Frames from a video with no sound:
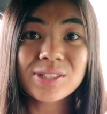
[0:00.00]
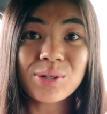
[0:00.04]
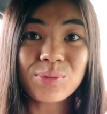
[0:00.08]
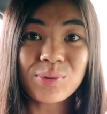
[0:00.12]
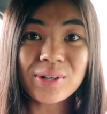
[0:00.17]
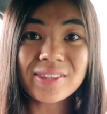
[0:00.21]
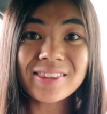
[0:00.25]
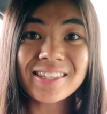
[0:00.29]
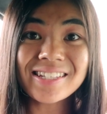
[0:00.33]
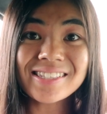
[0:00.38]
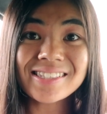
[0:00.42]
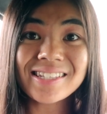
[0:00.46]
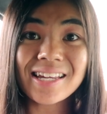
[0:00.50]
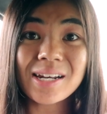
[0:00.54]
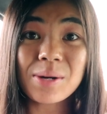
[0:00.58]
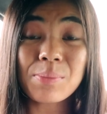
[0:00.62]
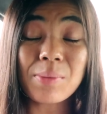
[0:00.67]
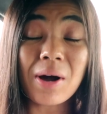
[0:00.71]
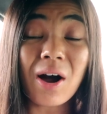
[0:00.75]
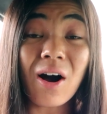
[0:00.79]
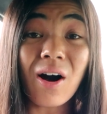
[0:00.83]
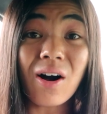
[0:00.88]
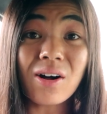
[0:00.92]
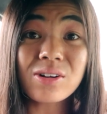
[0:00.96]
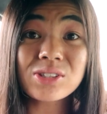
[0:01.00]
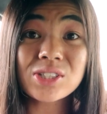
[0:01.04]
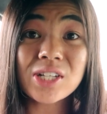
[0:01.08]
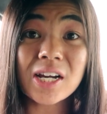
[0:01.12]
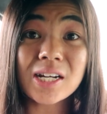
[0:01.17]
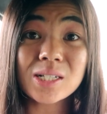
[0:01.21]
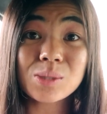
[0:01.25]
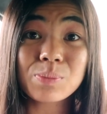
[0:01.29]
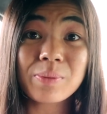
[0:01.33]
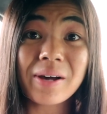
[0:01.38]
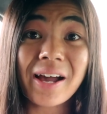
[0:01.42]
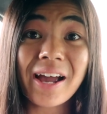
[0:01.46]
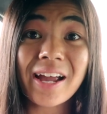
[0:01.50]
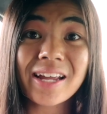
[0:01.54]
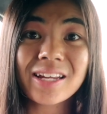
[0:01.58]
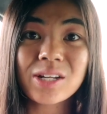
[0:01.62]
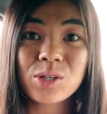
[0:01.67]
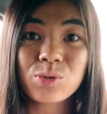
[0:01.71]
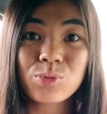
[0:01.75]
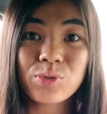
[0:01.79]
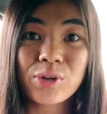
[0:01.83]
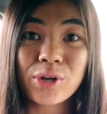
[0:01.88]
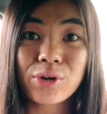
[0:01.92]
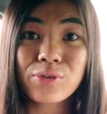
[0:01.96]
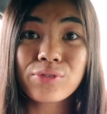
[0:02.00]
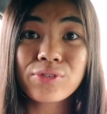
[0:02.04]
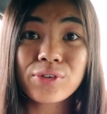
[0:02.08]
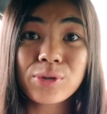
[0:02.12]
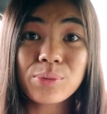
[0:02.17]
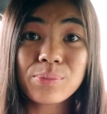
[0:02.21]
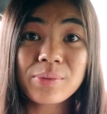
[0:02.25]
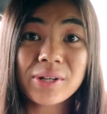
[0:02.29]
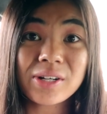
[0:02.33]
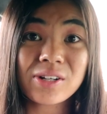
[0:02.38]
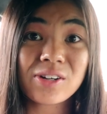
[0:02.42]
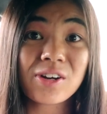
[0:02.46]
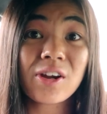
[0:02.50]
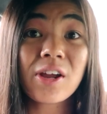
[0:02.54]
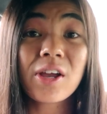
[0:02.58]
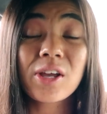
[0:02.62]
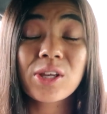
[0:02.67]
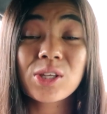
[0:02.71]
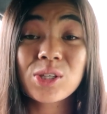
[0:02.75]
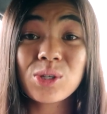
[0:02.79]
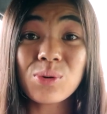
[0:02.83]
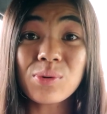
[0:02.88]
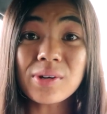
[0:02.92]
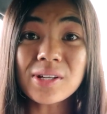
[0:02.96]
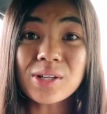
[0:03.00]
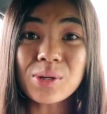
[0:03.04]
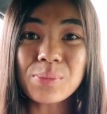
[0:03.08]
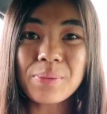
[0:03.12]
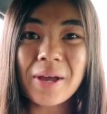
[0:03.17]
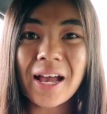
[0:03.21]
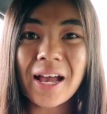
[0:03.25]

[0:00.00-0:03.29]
So with this setup all tucked behind your rear view mirror, you and your